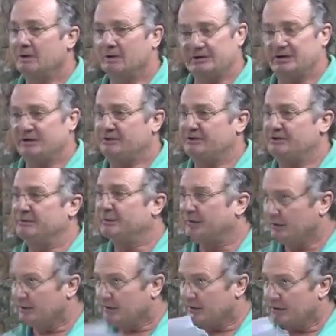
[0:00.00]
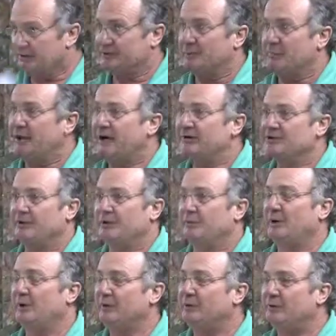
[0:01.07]
is a place on the
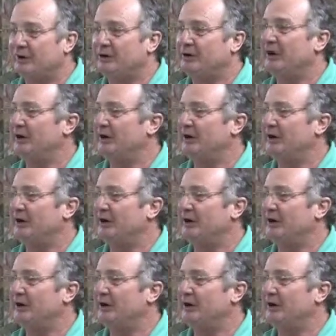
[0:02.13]
property where you